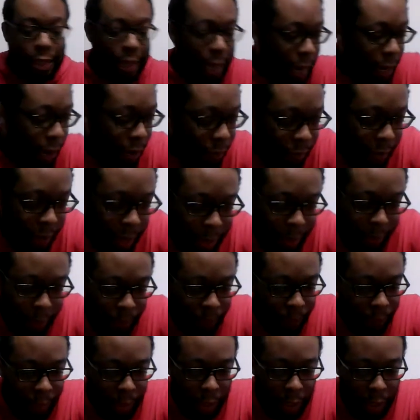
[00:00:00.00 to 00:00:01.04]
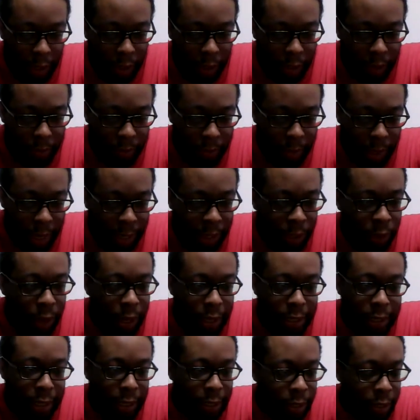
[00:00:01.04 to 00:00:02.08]
aggravating. I know our
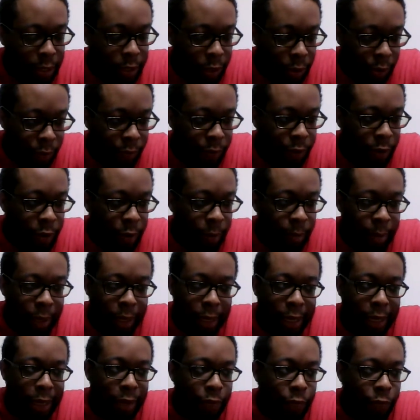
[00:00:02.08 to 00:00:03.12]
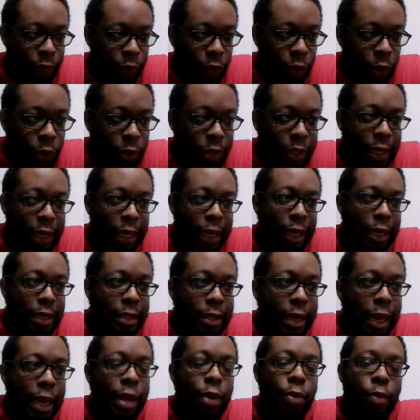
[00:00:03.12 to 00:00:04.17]
season is over, but losing it the
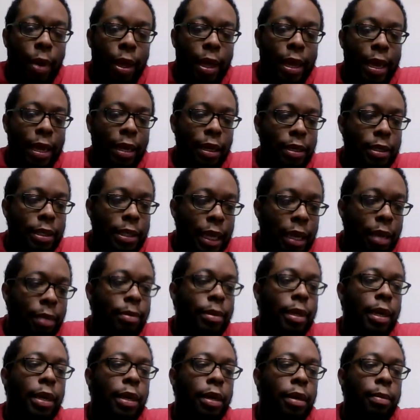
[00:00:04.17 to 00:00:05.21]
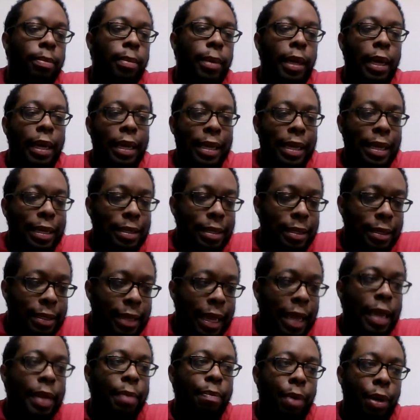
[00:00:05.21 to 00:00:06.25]
same way at the same time against the
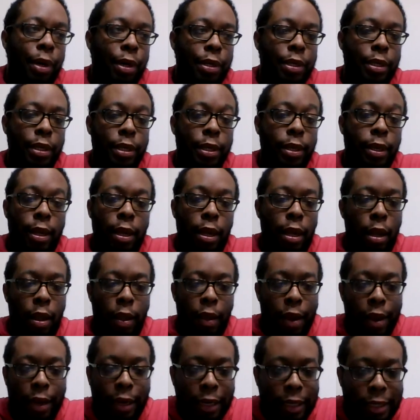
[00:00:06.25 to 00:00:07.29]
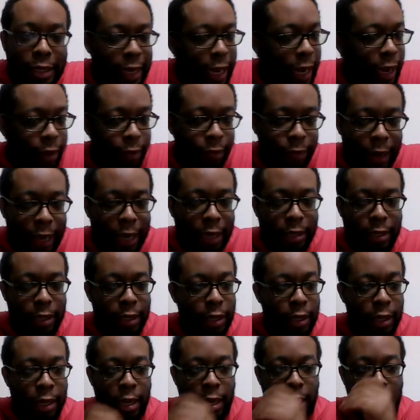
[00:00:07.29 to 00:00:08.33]
same person in the same
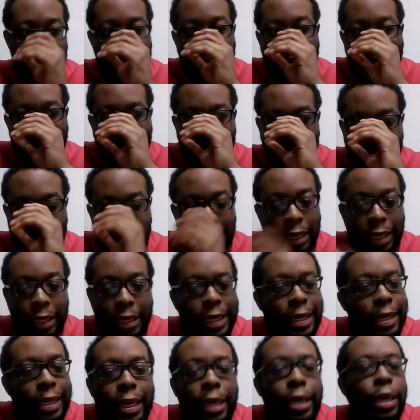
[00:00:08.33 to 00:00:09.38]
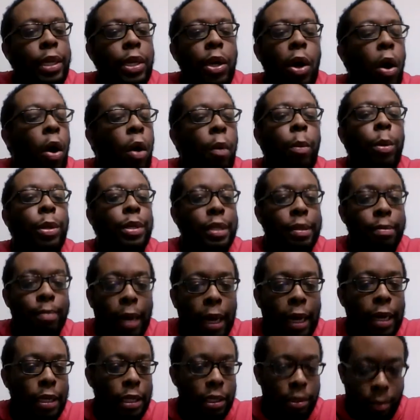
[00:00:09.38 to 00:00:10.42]
fashion is literally nearly almost
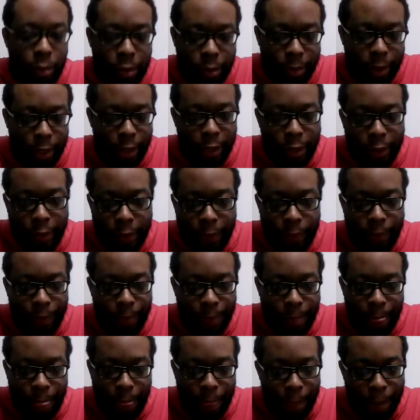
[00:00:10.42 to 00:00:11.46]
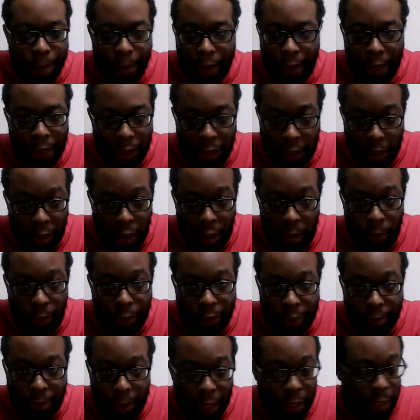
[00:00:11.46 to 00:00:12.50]
impossible, bro. It's almost
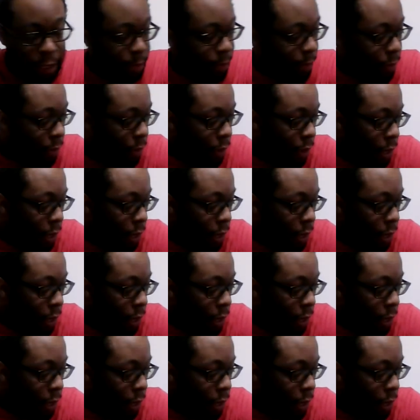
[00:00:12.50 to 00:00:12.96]
impossible.